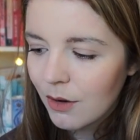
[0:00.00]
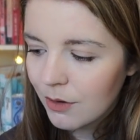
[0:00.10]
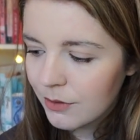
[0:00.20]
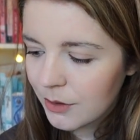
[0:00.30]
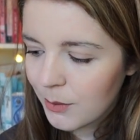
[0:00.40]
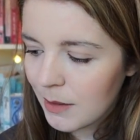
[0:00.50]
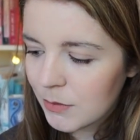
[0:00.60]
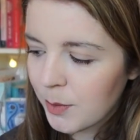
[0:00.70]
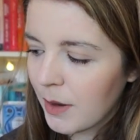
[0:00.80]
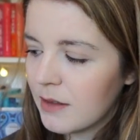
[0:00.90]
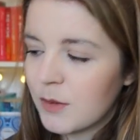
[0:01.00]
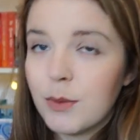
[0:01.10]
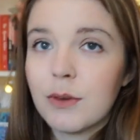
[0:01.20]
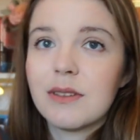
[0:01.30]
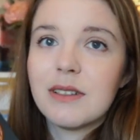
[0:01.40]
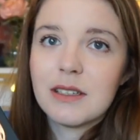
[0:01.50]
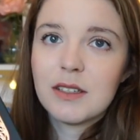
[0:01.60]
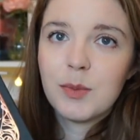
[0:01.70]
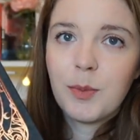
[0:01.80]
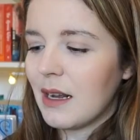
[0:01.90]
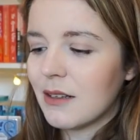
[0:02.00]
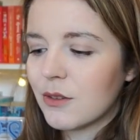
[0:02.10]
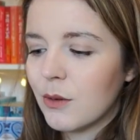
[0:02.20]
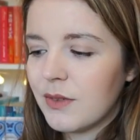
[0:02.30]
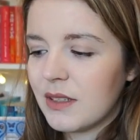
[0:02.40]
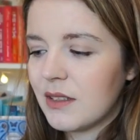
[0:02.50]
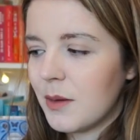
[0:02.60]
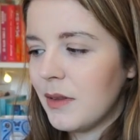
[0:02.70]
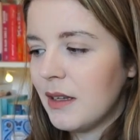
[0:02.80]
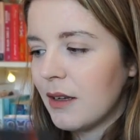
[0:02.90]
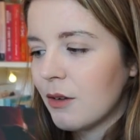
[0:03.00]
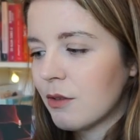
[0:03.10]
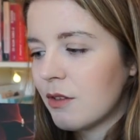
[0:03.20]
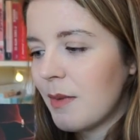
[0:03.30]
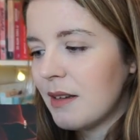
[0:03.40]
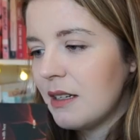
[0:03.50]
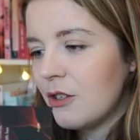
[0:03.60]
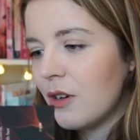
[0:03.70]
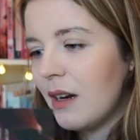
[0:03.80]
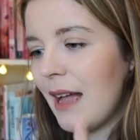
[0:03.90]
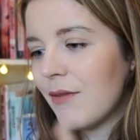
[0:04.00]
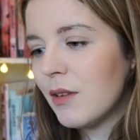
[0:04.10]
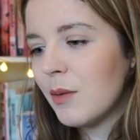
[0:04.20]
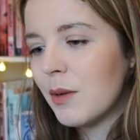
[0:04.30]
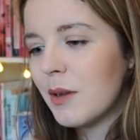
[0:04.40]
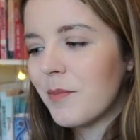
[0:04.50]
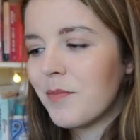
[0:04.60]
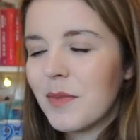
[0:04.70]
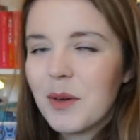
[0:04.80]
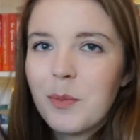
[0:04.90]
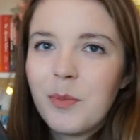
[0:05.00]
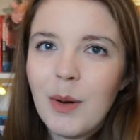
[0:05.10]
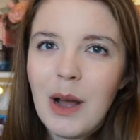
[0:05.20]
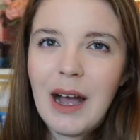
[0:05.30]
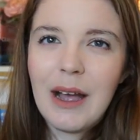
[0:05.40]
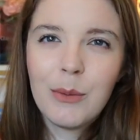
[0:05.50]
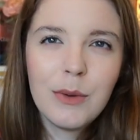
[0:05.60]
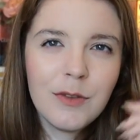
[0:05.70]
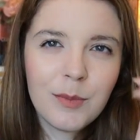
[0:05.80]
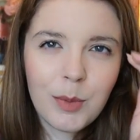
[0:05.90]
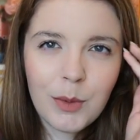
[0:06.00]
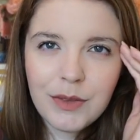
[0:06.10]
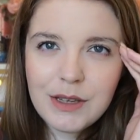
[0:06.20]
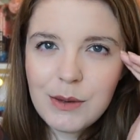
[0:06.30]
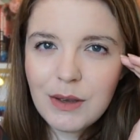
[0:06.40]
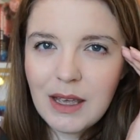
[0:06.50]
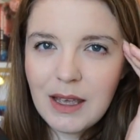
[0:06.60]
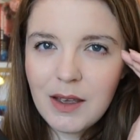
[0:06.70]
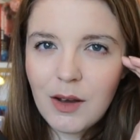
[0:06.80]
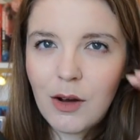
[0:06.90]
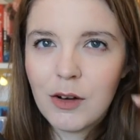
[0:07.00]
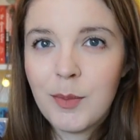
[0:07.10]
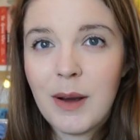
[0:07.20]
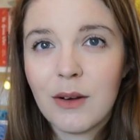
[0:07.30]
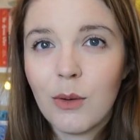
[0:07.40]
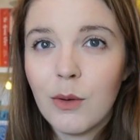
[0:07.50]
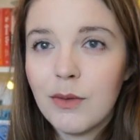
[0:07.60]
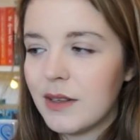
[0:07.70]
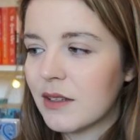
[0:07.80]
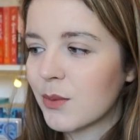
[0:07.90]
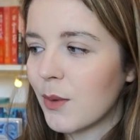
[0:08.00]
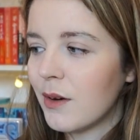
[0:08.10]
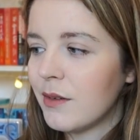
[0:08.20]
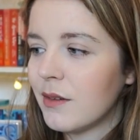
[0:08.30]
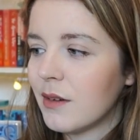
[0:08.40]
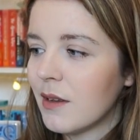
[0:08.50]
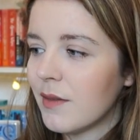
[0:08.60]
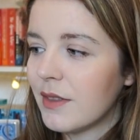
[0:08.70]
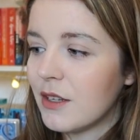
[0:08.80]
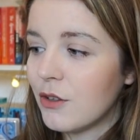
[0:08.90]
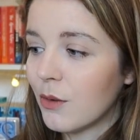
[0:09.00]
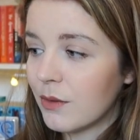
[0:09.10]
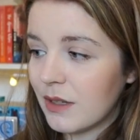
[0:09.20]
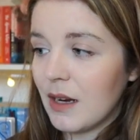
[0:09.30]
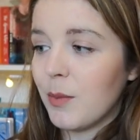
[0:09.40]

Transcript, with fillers: underwhelmed by this book. It has sort of a similar customization level, but I would have bought the UK hardback over this one. They don't get